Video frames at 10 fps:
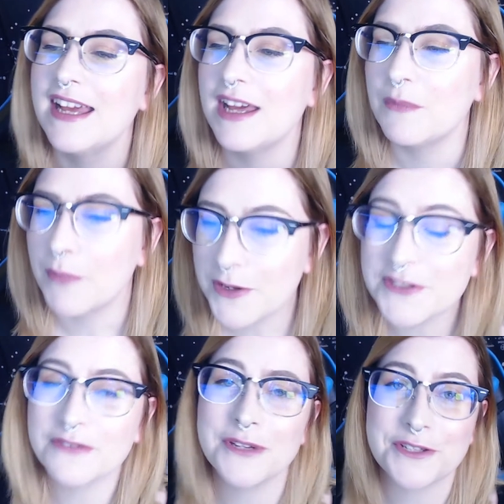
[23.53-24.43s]

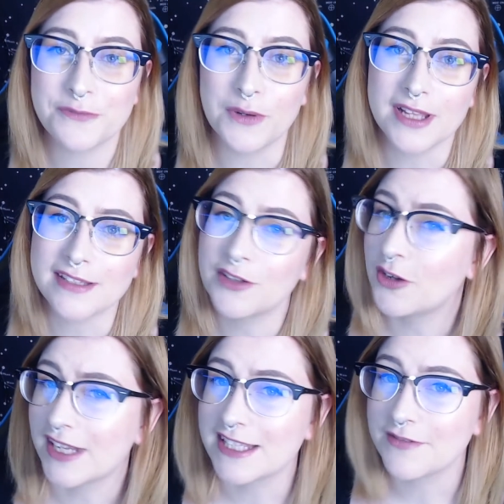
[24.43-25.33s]
most of which fall under
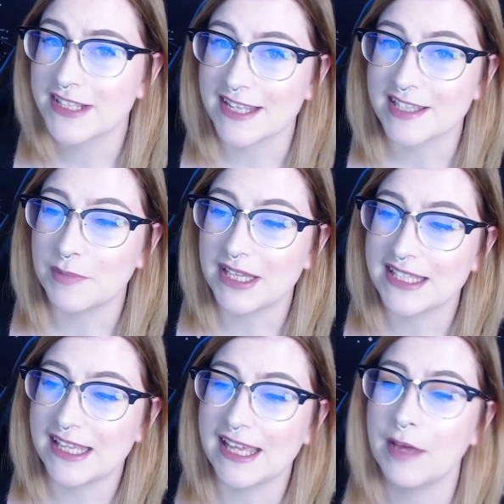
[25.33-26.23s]
cognitive
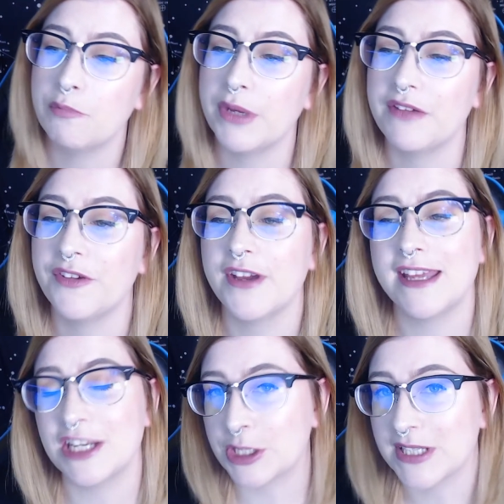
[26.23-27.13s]
accessibility, but if you're
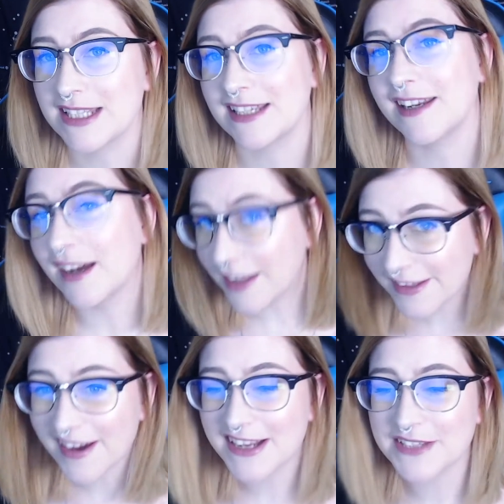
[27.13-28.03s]
interested in
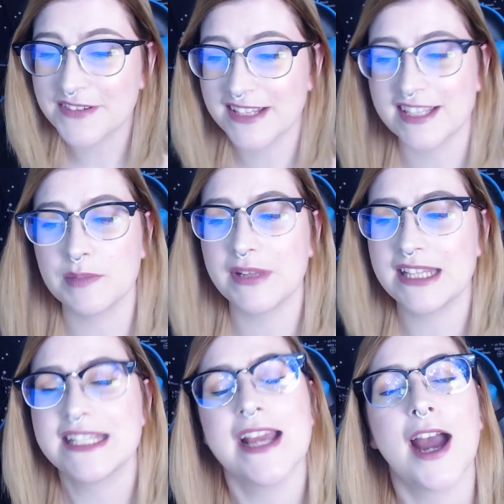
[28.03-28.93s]
other kinds of
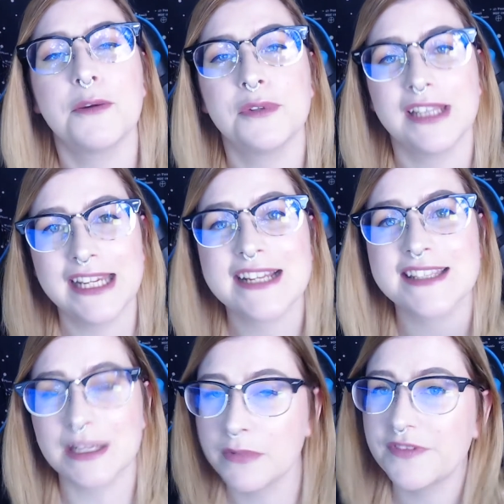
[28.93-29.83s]
accessibility, I will link
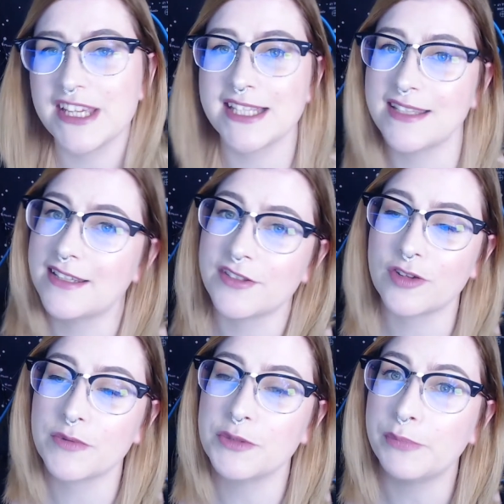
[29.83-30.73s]
some of these in the
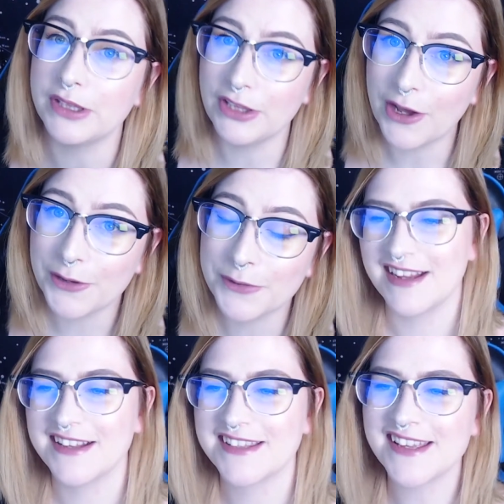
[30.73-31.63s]
description below.
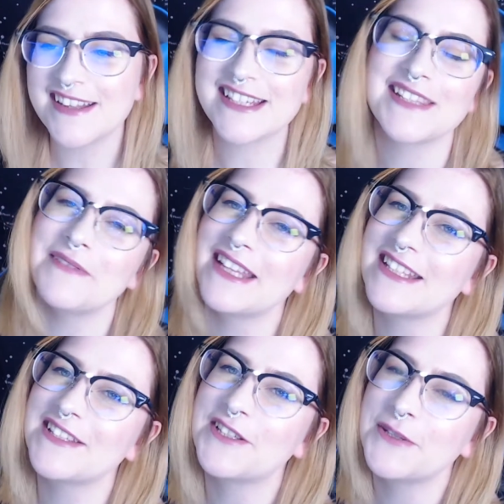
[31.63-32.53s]
Surgeon
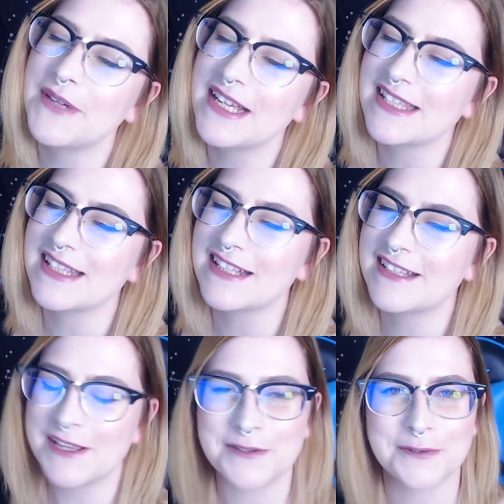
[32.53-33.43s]
Simulator 2 is the
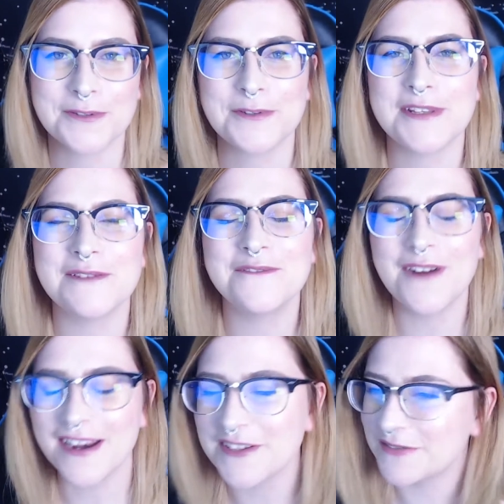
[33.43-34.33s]
sequel to the
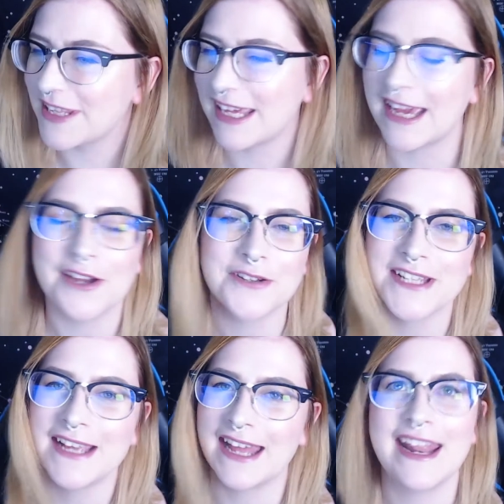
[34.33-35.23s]
wonderfully
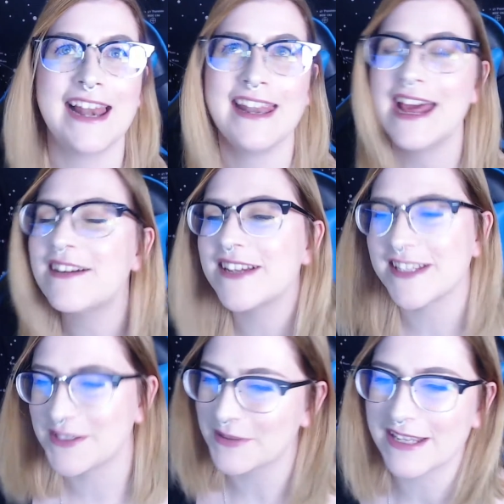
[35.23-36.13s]
chaotic and
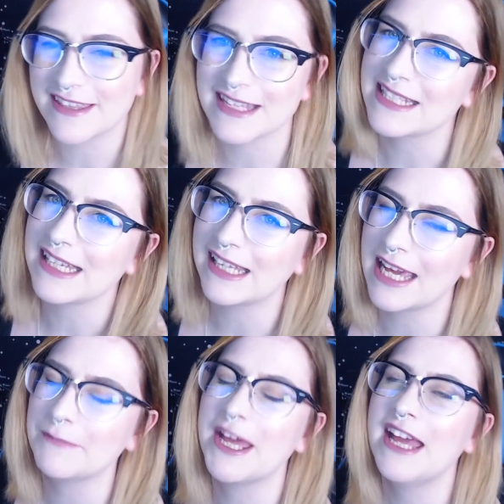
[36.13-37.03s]
hilarious 2013
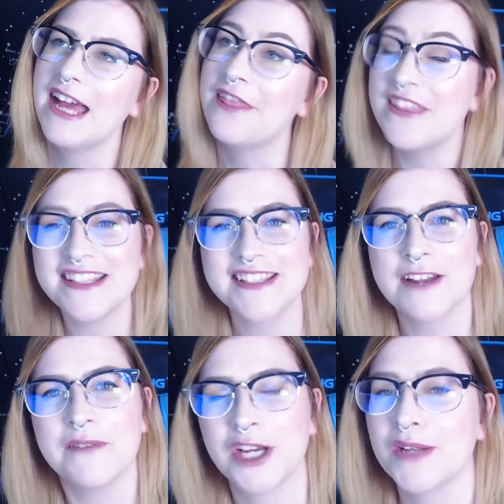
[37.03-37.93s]
game, and this
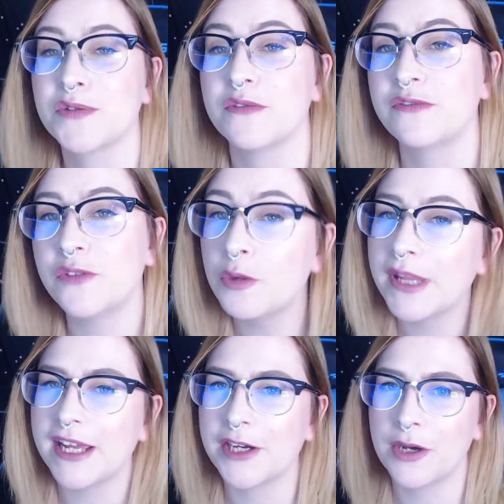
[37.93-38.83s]
time it comes with full
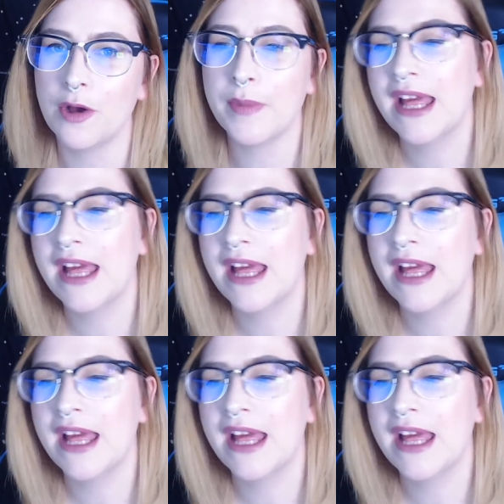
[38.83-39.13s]
player co-op